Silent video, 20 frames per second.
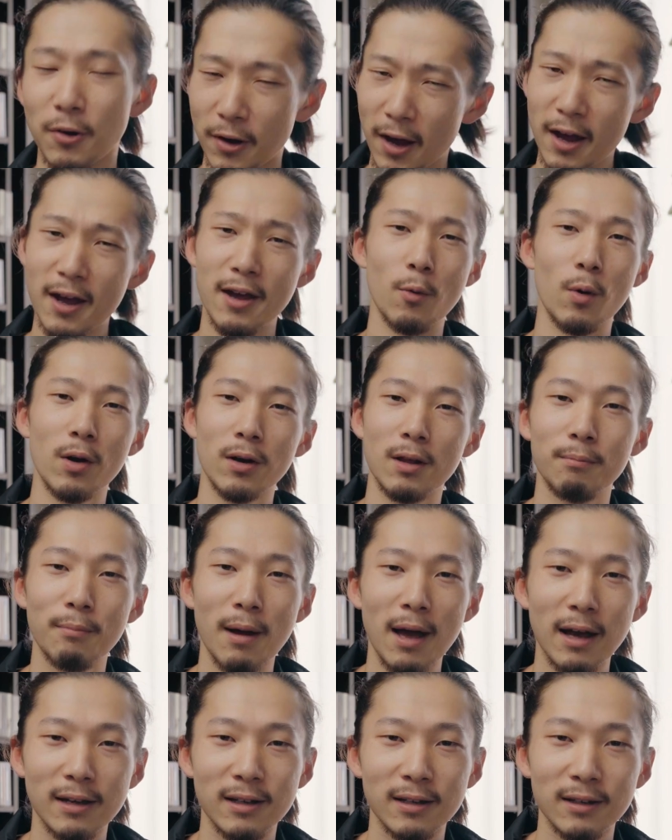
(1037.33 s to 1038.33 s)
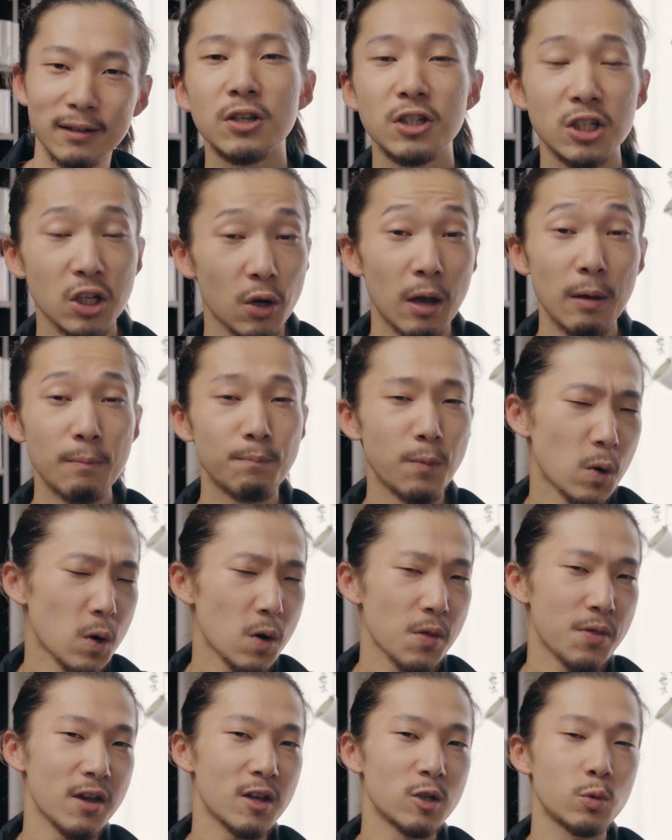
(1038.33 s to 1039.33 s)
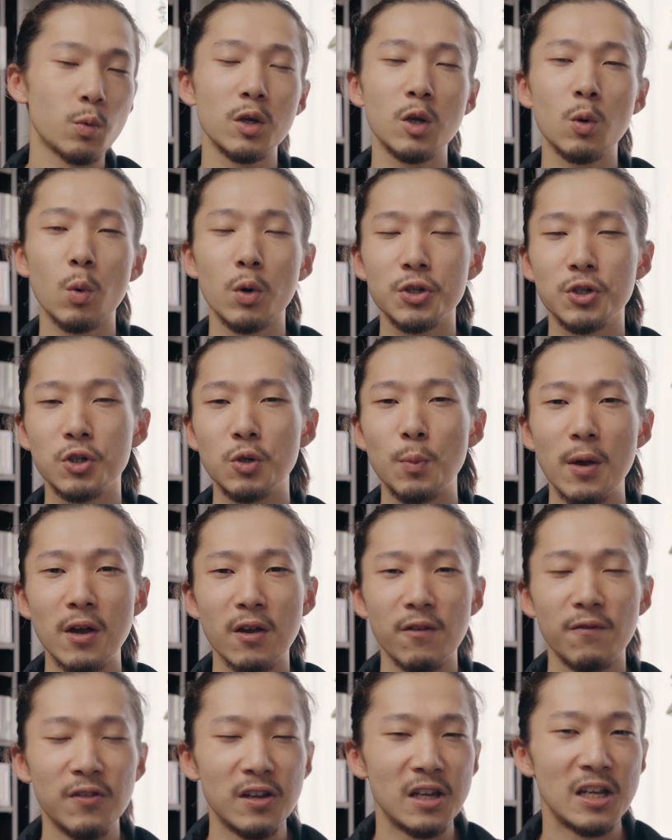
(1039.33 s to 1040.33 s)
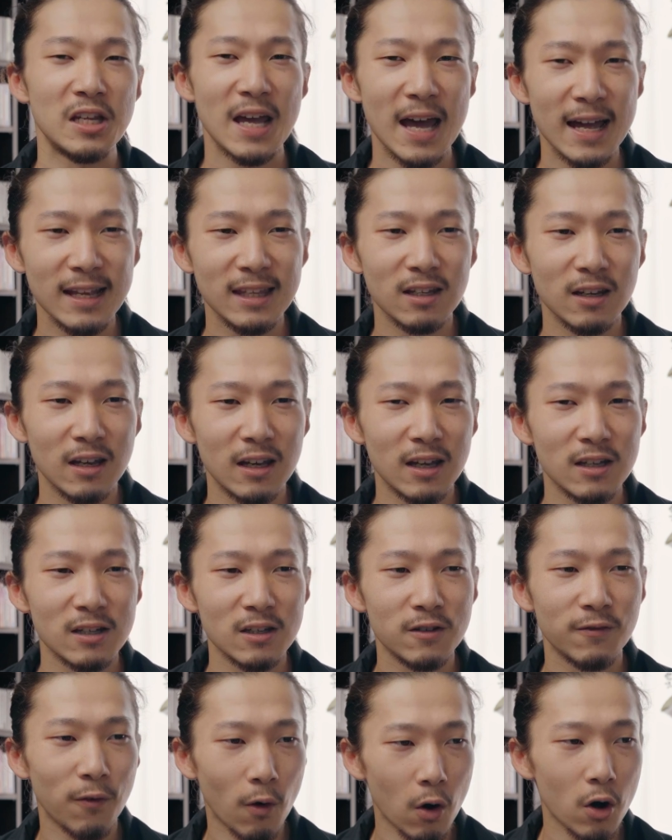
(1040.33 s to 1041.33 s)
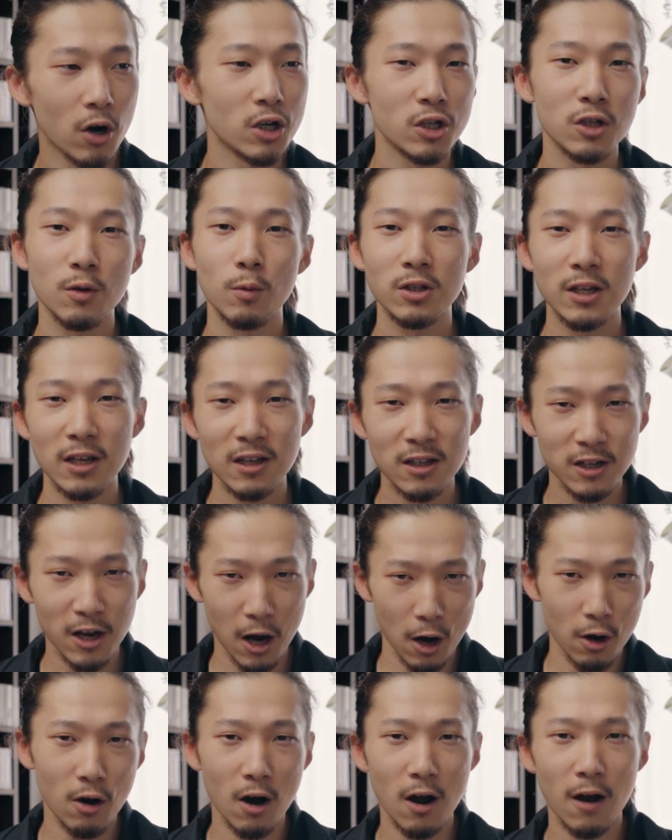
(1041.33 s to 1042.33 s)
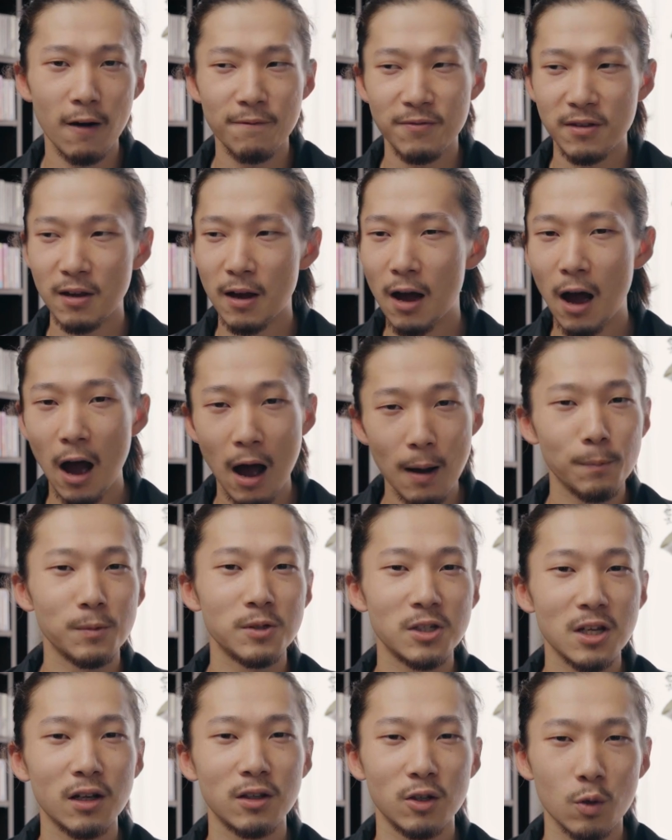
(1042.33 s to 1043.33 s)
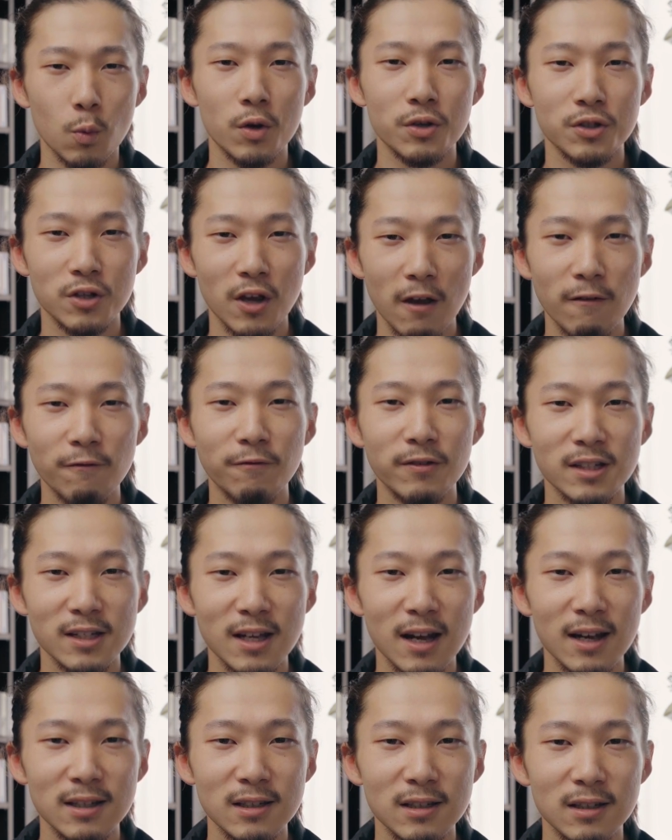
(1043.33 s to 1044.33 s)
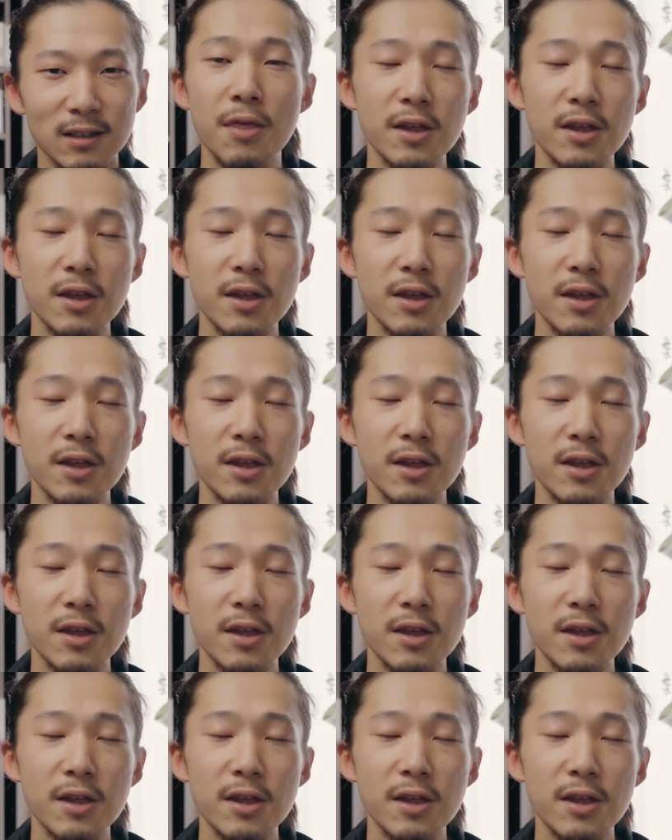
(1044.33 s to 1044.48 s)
Hey, welcome back. So important things when you want to make a vignette is first take care of the object you want to emphasize.